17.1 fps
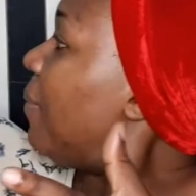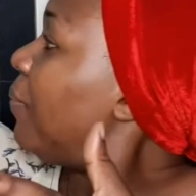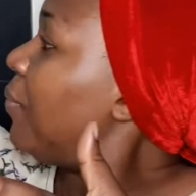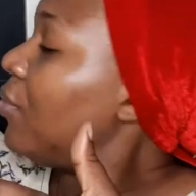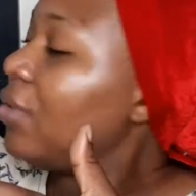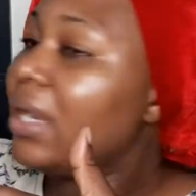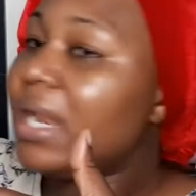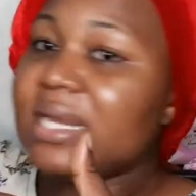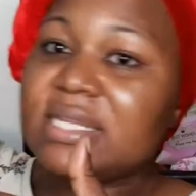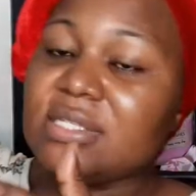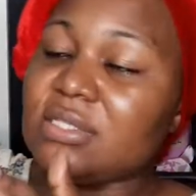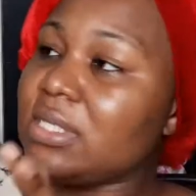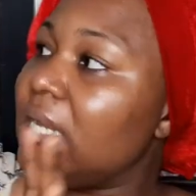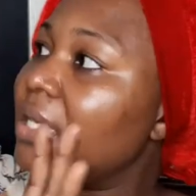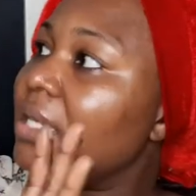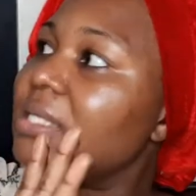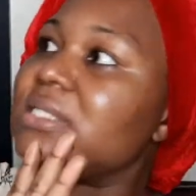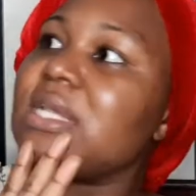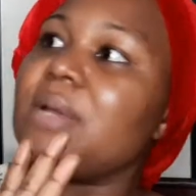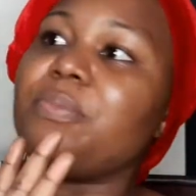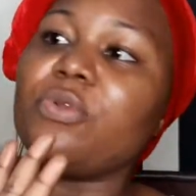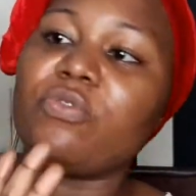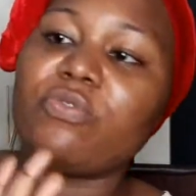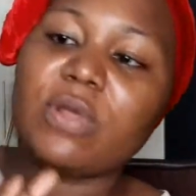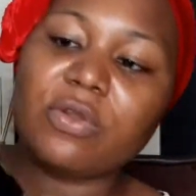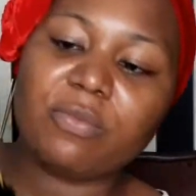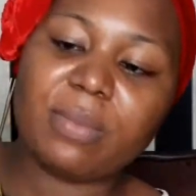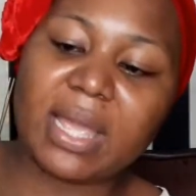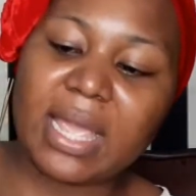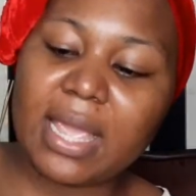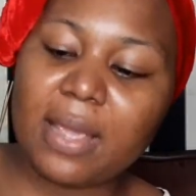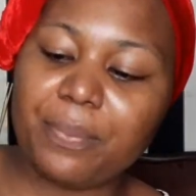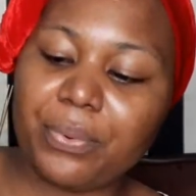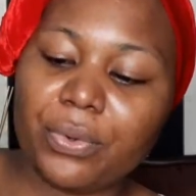product, like this is an example of one of my
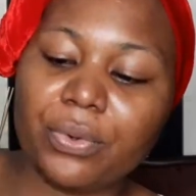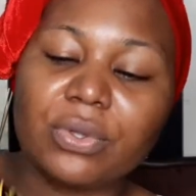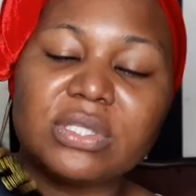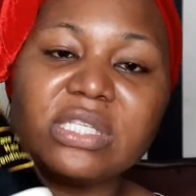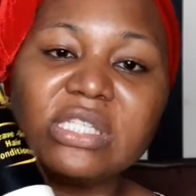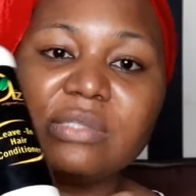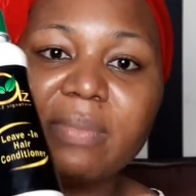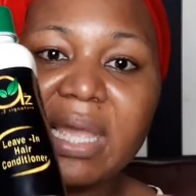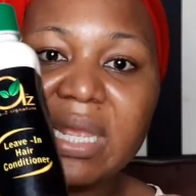hair products. This is my